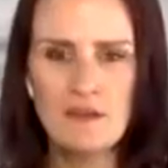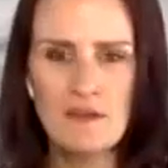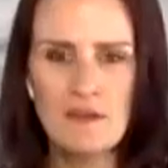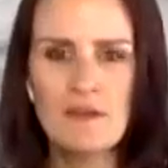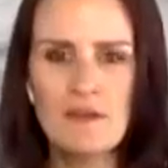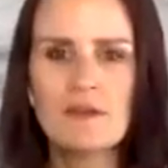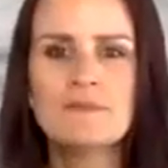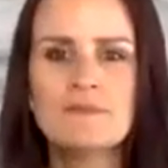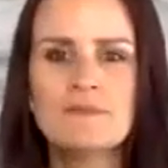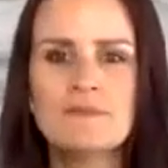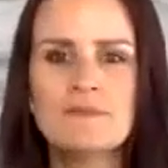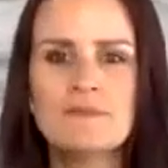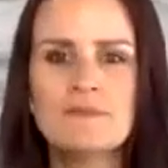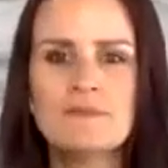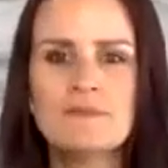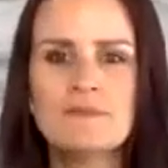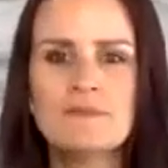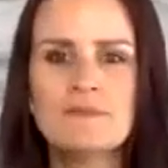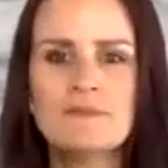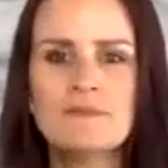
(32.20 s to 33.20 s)

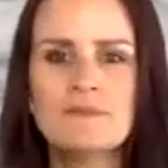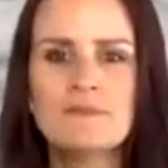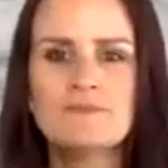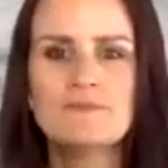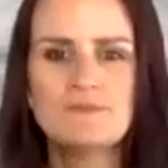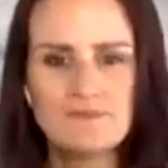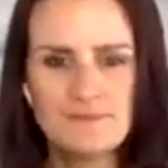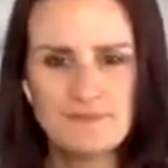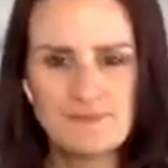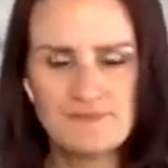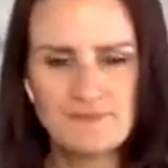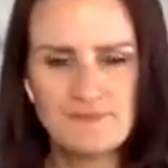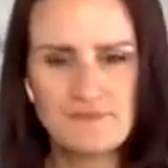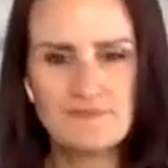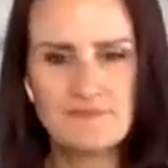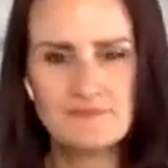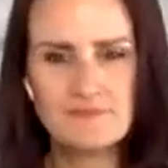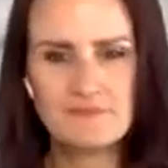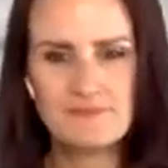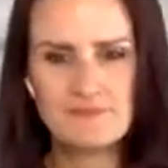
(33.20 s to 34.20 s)

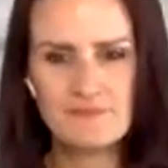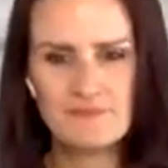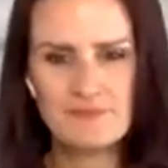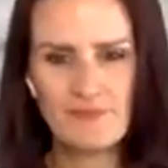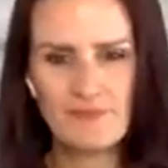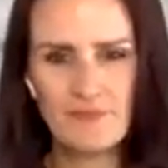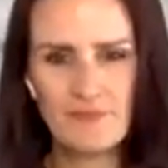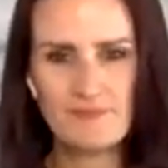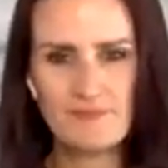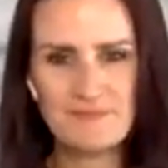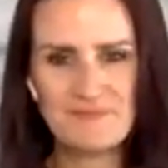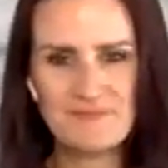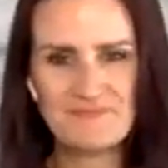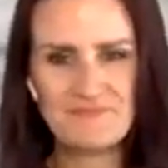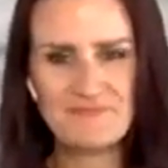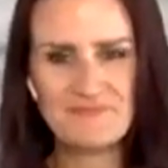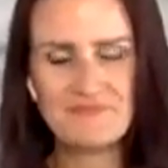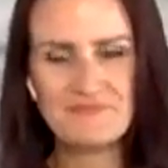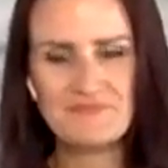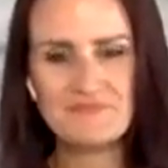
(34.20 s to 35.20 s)

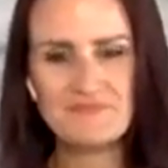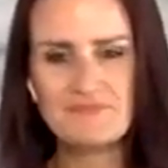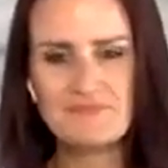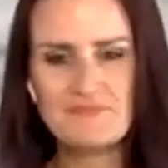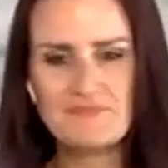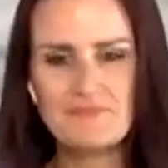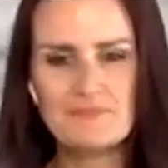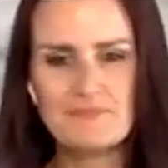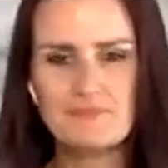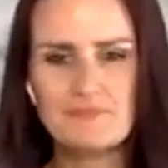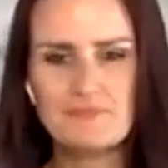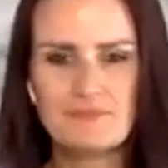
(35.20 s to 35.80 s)
[no speech]